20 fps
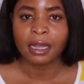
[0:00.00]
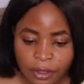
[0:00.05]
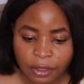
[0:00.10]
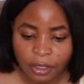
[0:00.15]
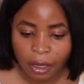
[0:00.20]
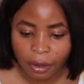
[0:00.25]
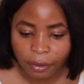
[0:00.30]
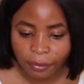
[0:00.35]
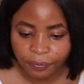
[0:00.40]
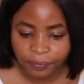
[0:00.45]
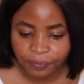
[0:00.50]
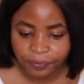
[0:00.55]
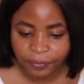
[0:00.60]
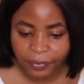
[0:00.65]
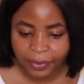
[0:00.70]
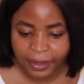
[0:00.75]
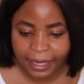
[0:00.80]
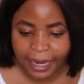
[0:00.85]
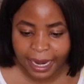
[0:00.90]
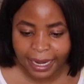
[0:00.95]
So
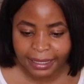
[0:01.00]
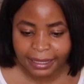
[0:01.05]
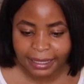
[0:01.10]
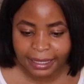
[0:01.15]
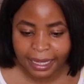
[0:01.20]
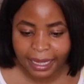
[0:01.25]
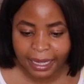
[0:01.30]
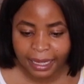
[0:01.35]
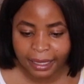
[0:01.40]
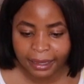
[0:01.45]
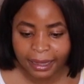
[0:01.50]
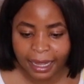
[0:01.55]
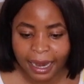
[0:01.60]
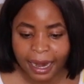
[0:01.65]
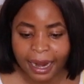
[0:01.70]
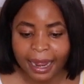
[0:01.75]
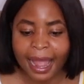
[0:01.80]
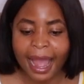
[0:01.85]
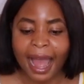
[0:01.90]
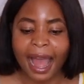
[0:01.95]
the next thing that
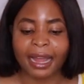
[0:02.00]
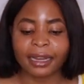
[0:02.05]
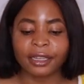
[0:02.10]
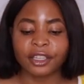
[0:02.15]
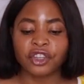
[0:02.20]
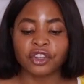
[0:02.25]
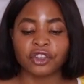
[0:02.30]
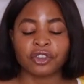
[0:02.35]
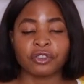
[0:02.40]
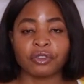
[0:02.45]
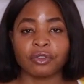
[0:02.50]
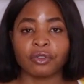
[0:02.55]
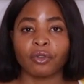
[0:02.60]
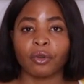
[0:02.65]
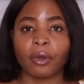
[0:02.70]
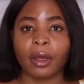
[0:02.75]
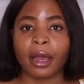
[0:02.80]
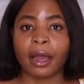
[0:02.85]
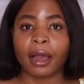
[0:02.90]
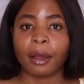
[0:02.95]
I had
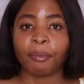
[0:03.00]
to